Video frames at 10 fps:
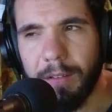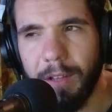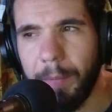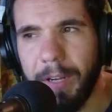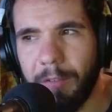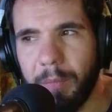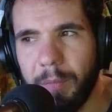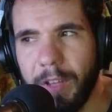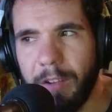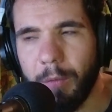I mean,
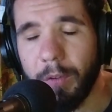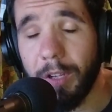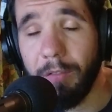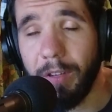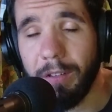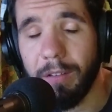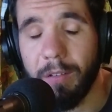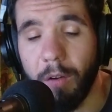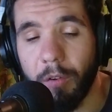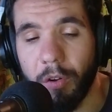they were convicted
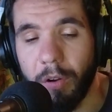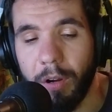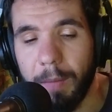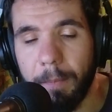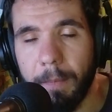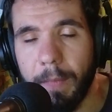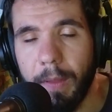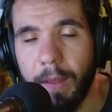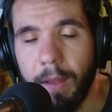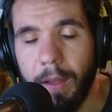of a crime
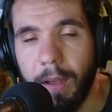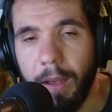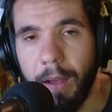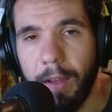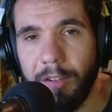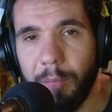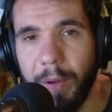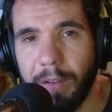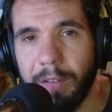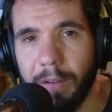and
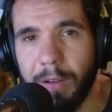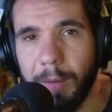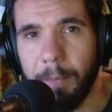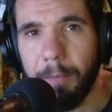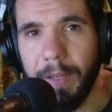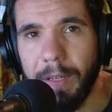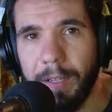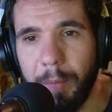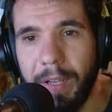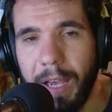spent time in
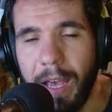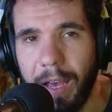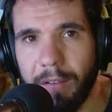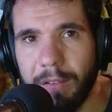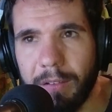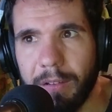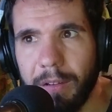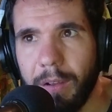the big house.